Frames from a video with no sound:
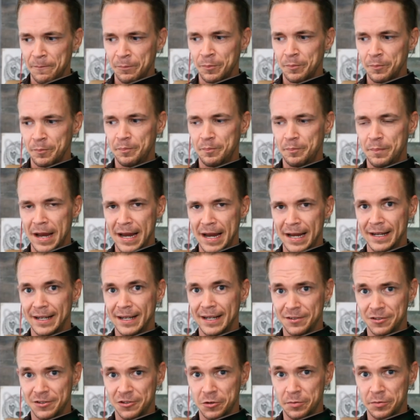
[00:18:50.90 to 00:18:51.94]
paid in
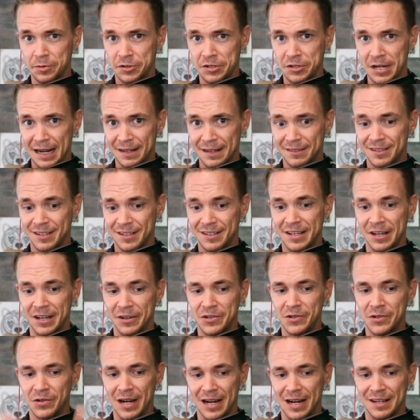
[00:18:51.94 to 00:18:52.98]
super chats to tell
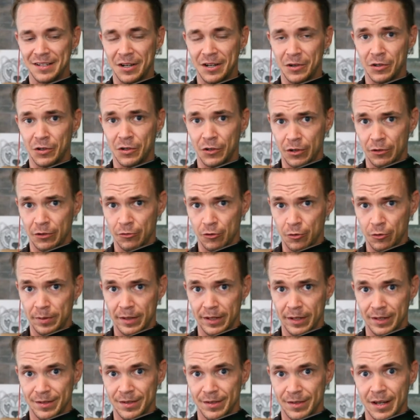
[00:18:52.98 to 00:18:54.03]
you guys how good the group
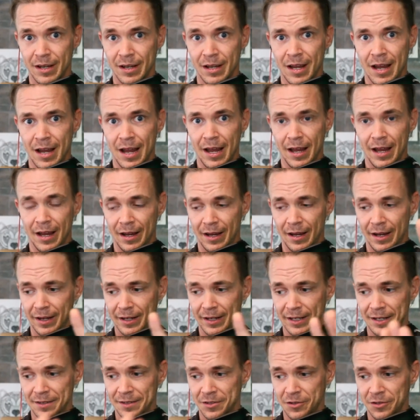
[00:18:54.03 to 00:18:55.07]
is. And
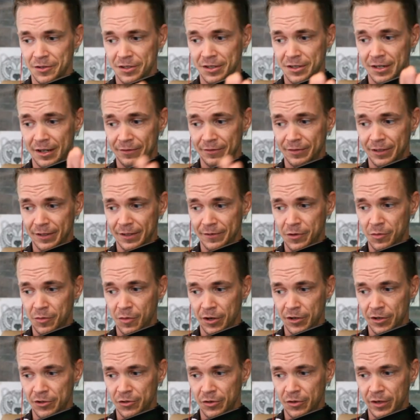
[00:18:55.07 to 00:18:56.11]
again, so definitely if you want
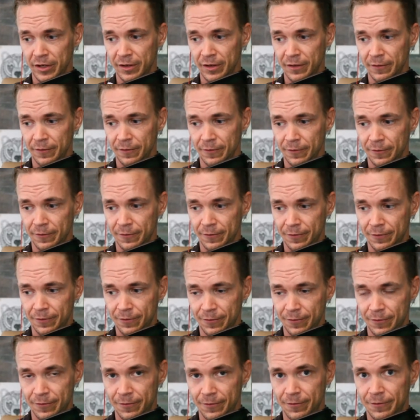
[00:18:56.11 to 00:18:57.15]
to join,
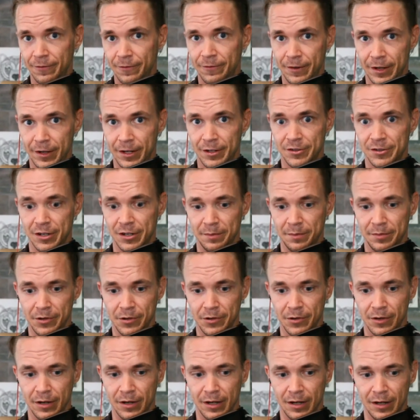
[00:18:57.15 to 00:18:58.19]
finish up
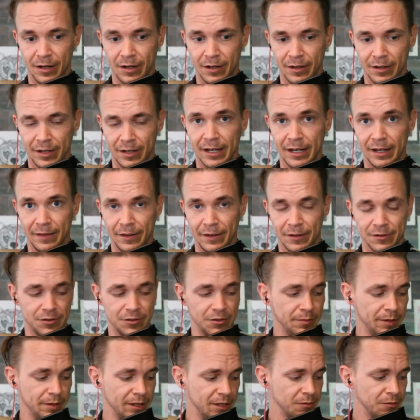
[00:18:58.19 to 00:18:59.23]
your, get in there soon
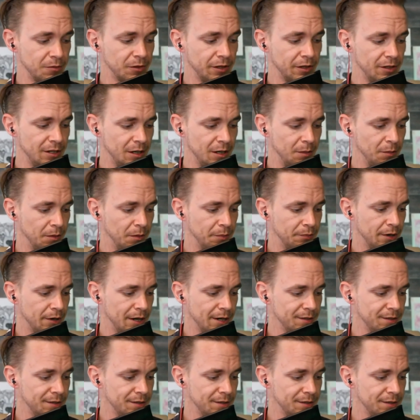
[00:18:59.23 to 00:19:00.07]
because we're going to double the price.